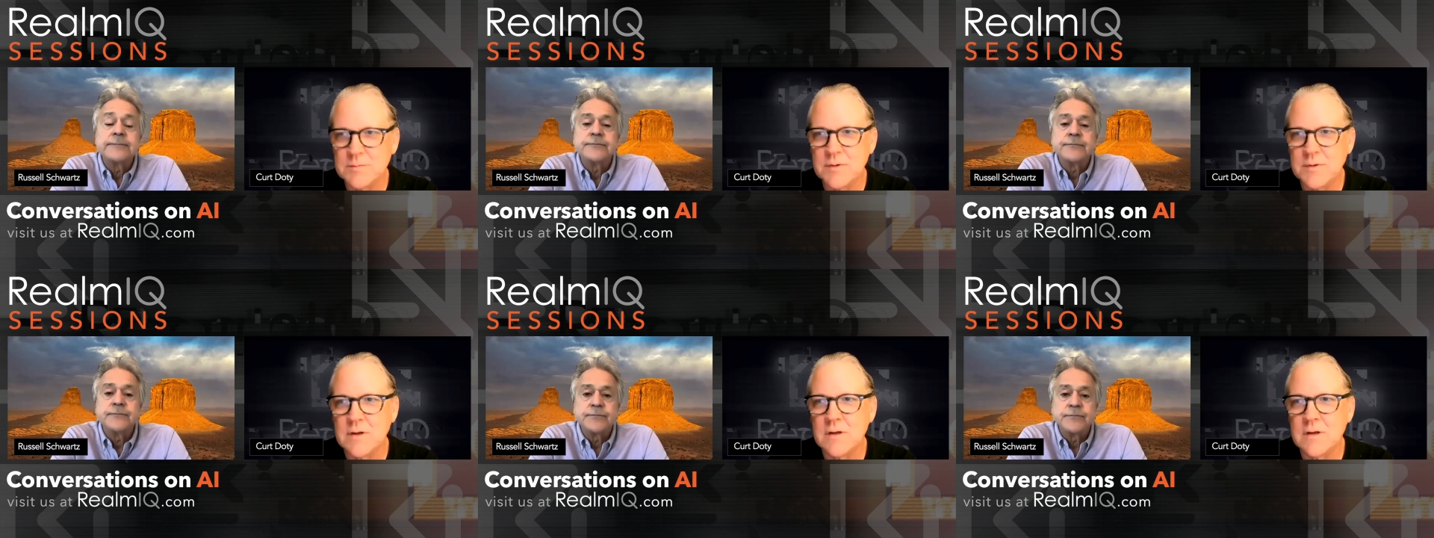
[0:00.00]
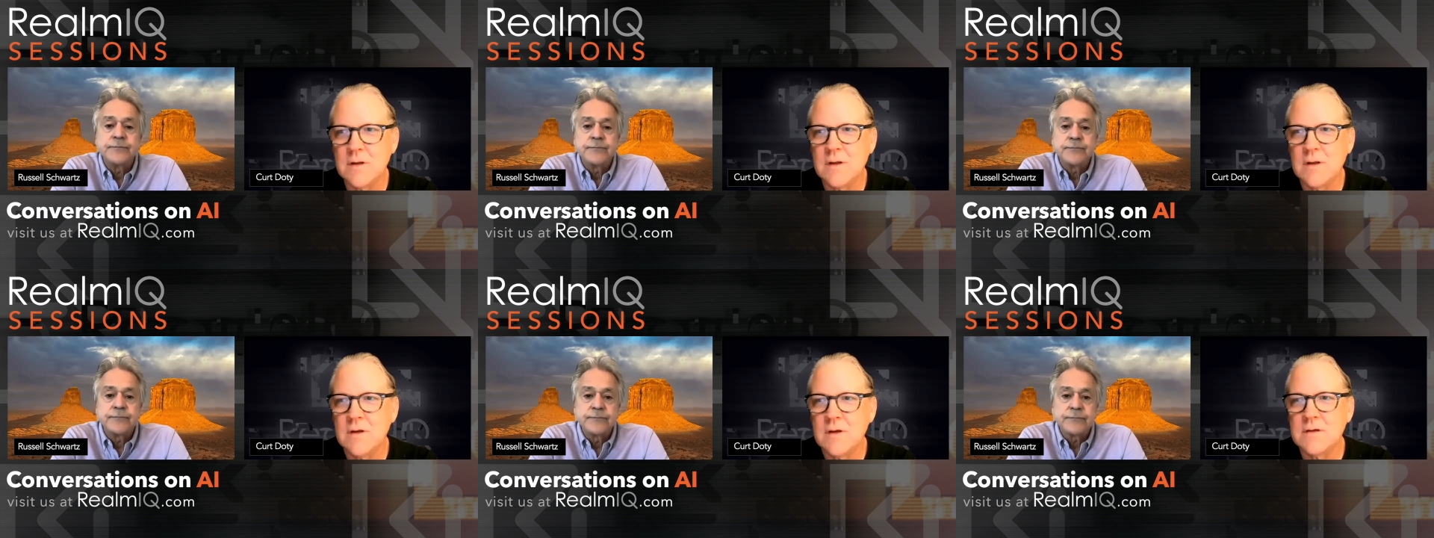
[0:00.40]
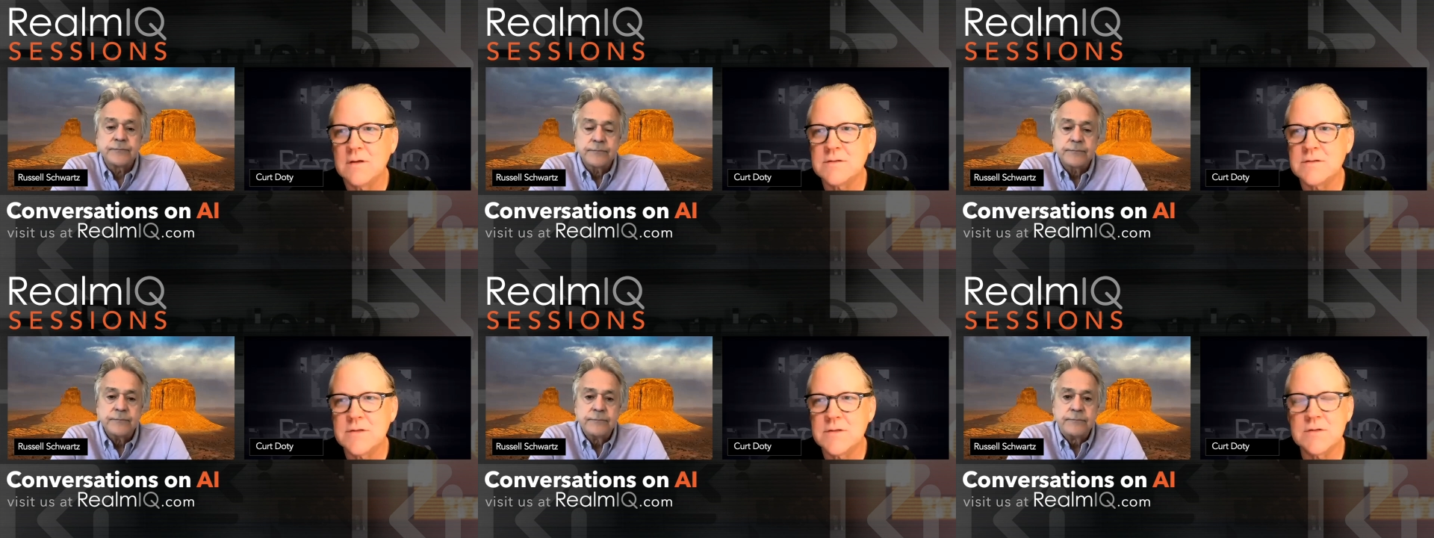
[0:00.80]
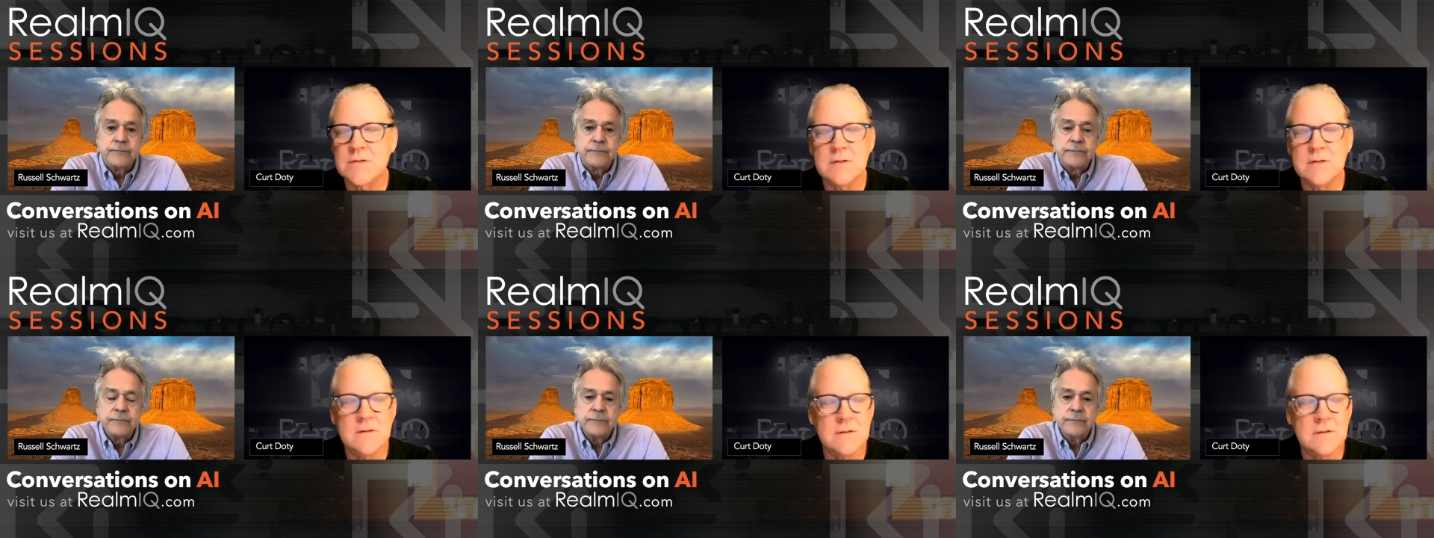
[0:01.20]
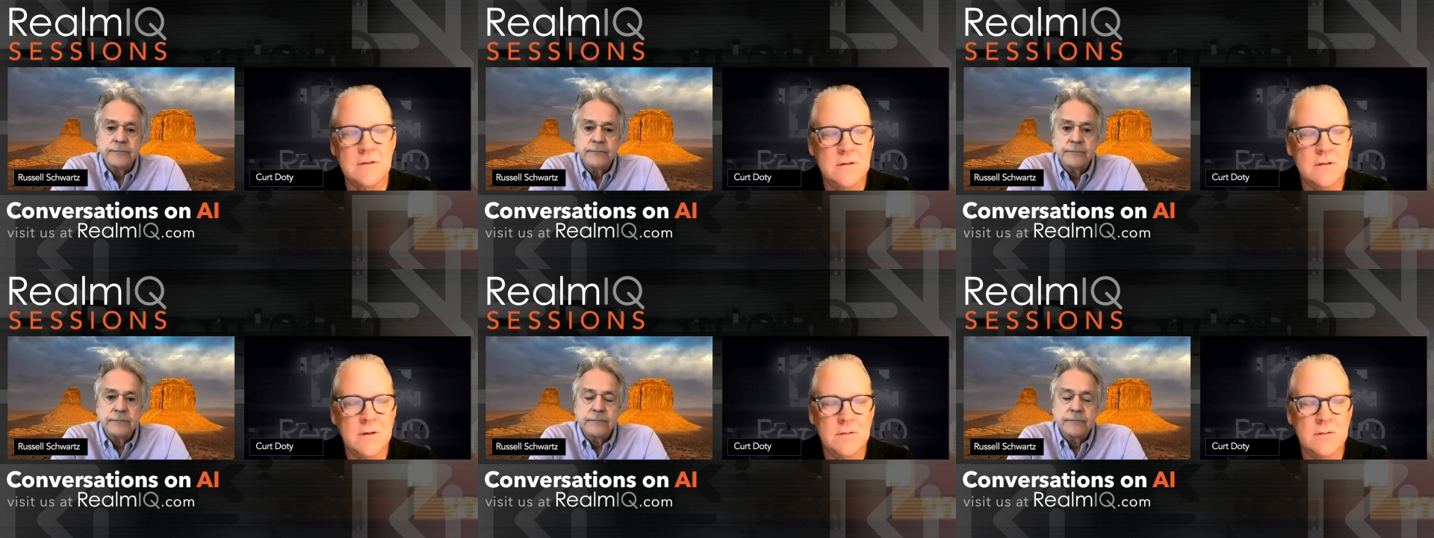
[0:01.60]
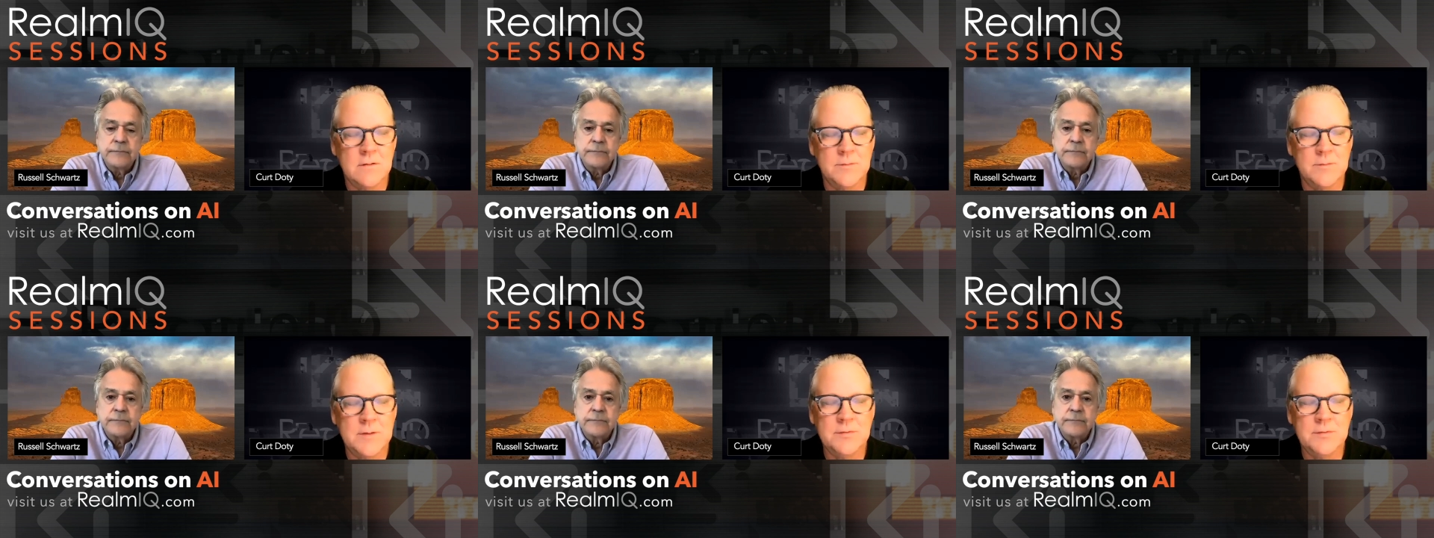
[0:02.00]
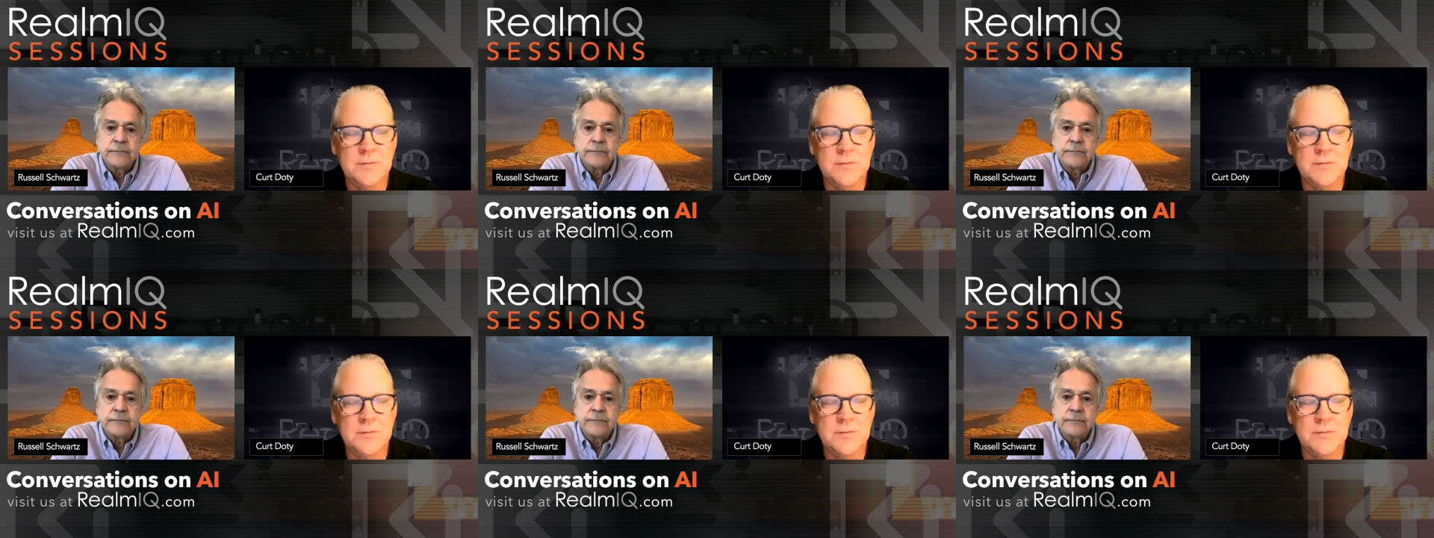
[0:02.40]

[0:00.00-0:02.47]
Speaker 1: But essentially, people